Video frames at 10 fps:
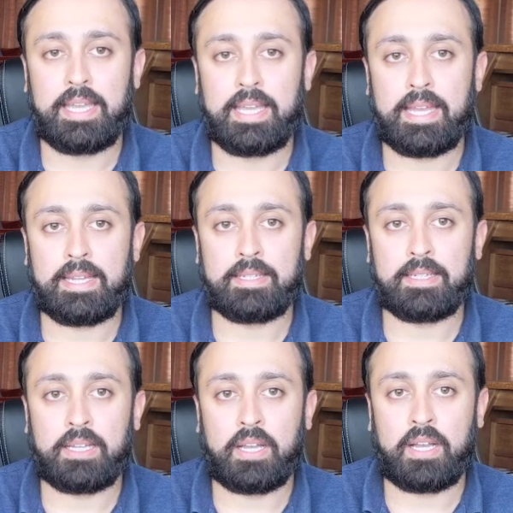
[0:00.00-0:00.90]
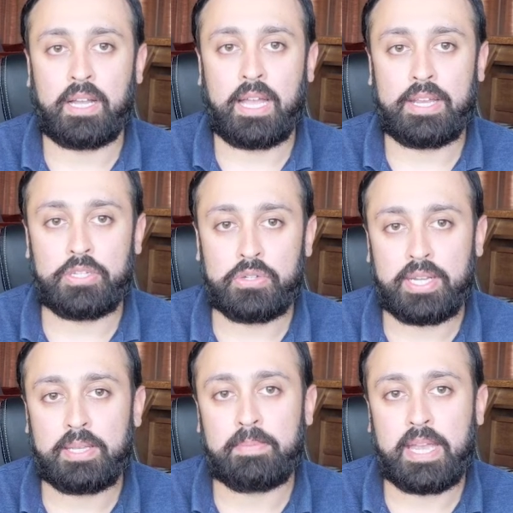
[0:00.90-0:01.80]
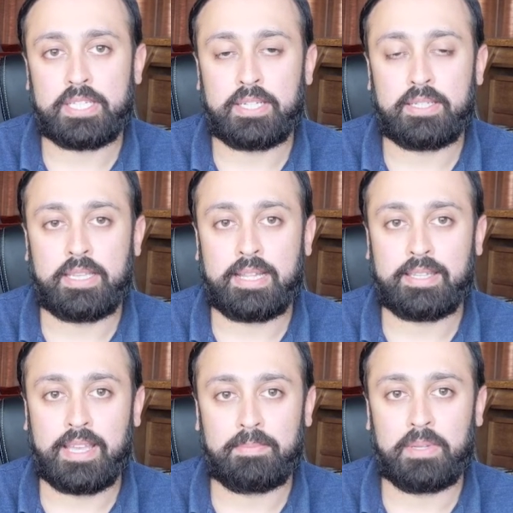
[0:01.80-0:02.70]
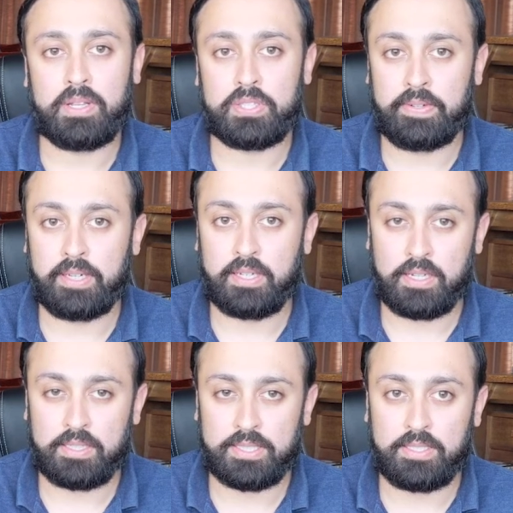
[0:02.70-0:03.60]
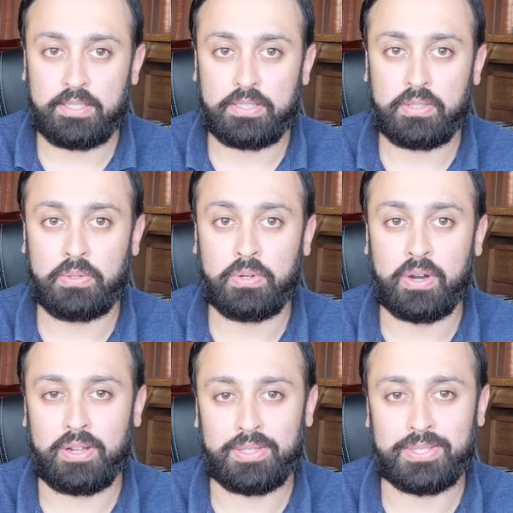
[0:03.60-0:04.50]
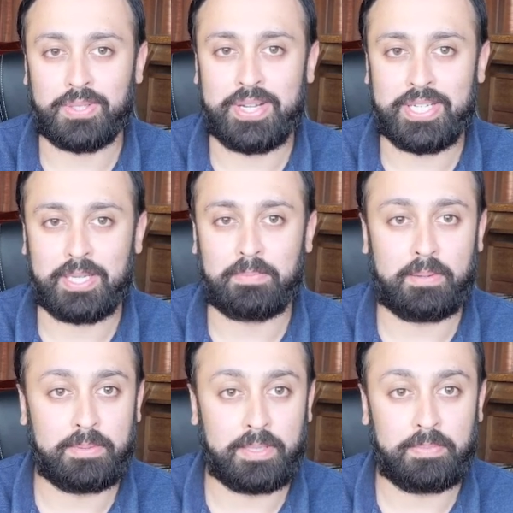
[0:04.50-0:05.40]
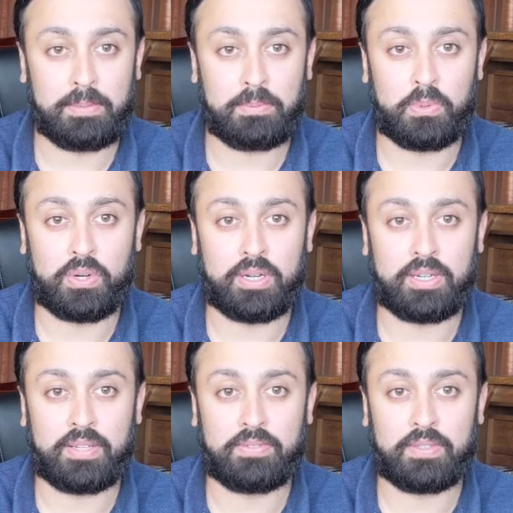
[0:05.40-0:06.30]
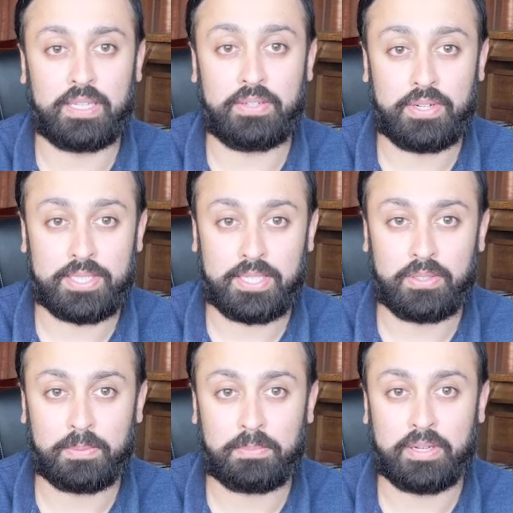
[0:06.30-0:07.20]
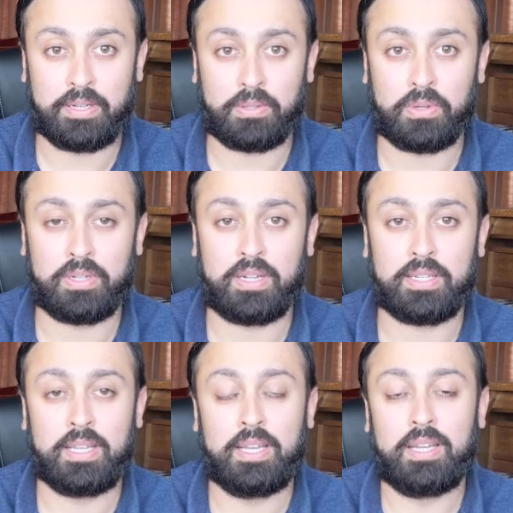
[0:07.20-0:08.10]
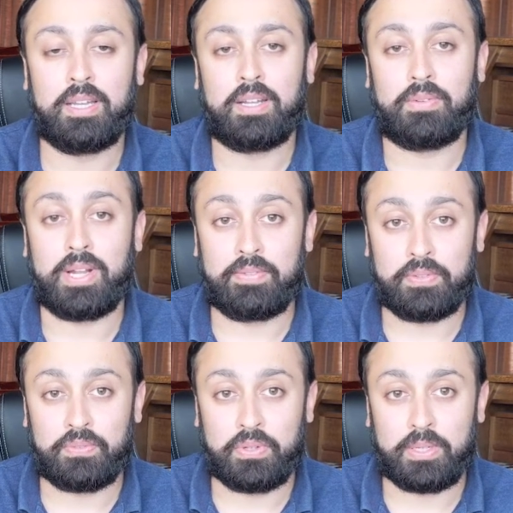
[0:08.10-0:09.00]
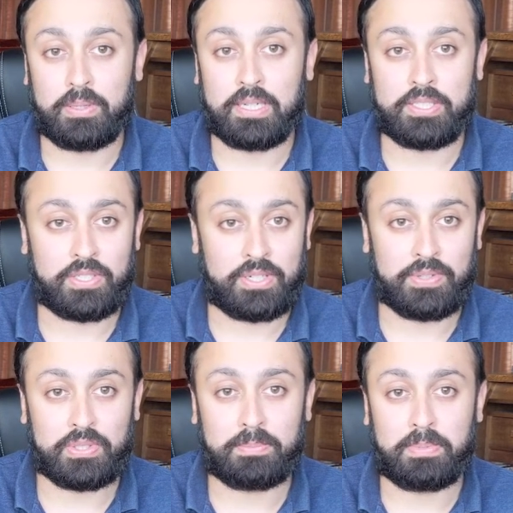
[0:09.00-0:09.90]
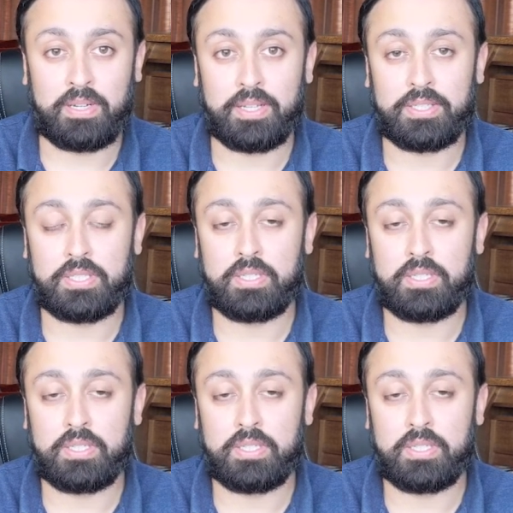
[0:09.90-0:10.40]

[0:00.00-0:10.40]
And as you can imagine, that can be also very costly. So you are also reaching probably people who are not interested in your product or not relevant for your service or product.